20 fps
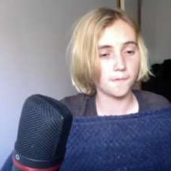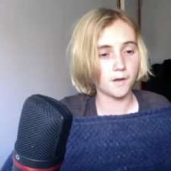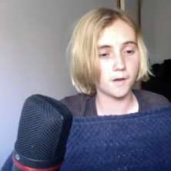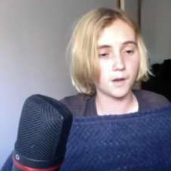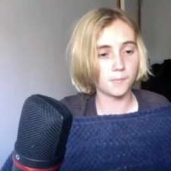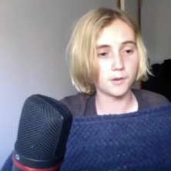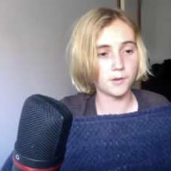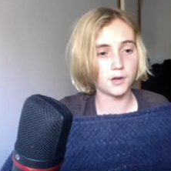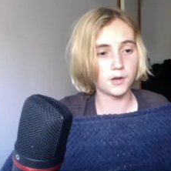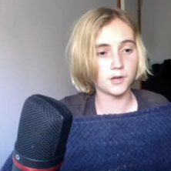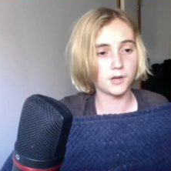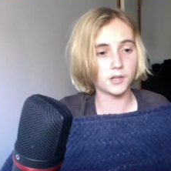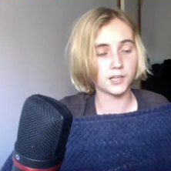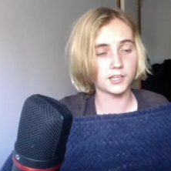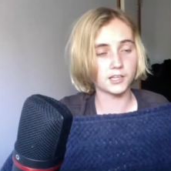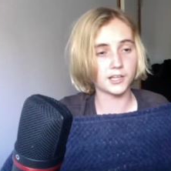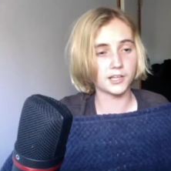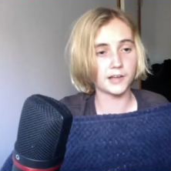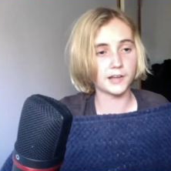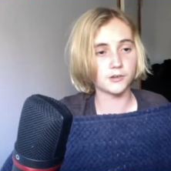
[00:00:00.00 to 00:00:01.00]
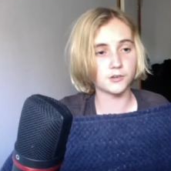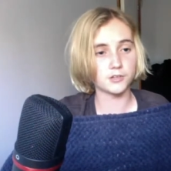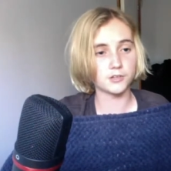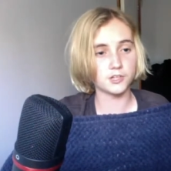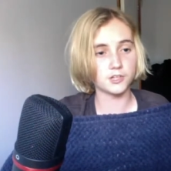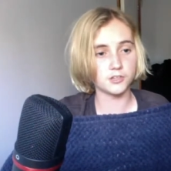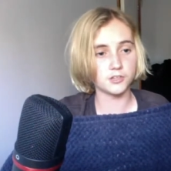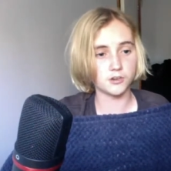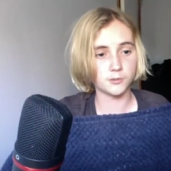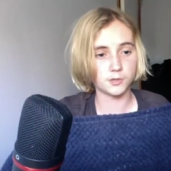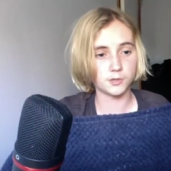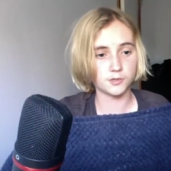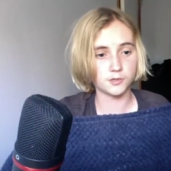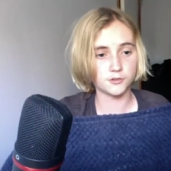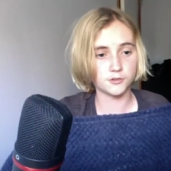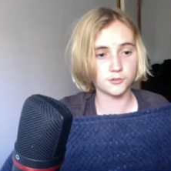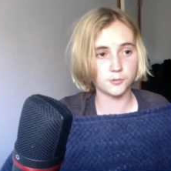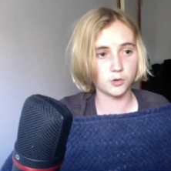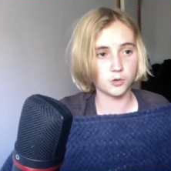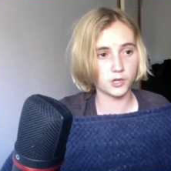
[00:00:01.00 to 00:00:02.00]
gonna later in the year I'm gonna do
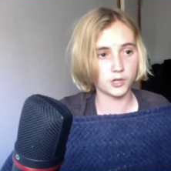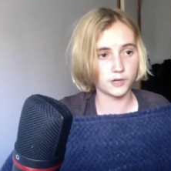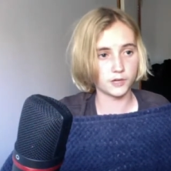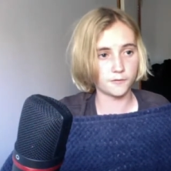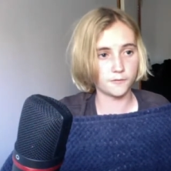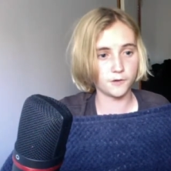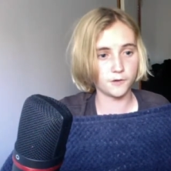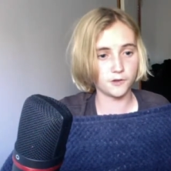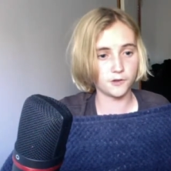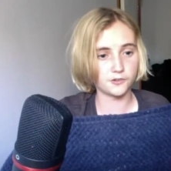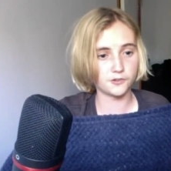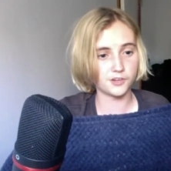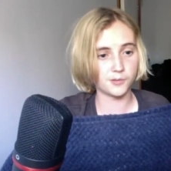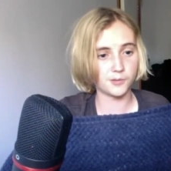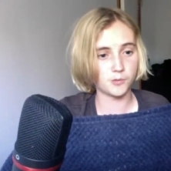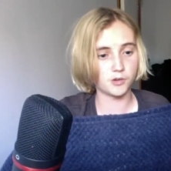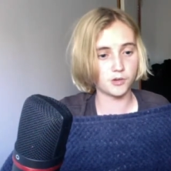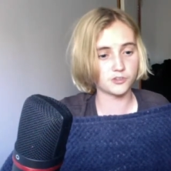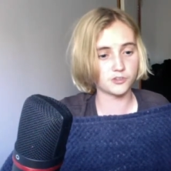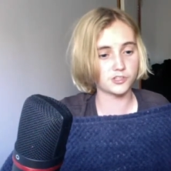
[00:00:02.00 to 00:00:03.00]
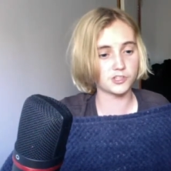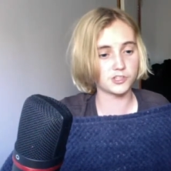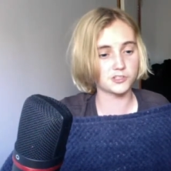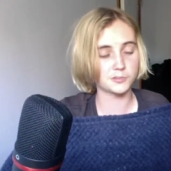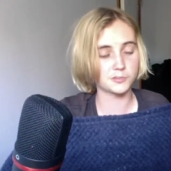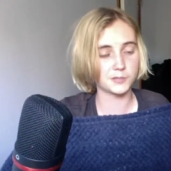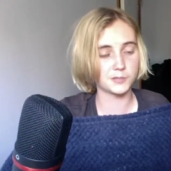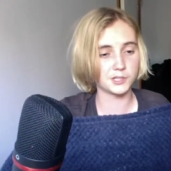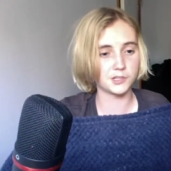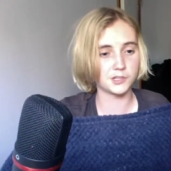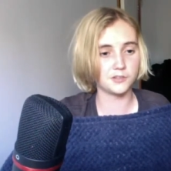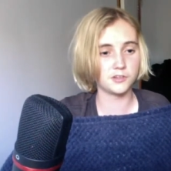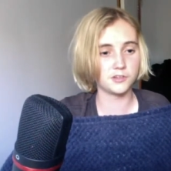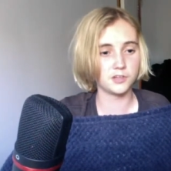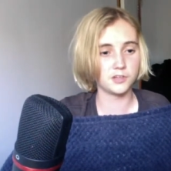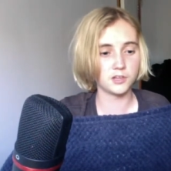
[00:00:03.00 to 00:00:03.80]
more first time watchings because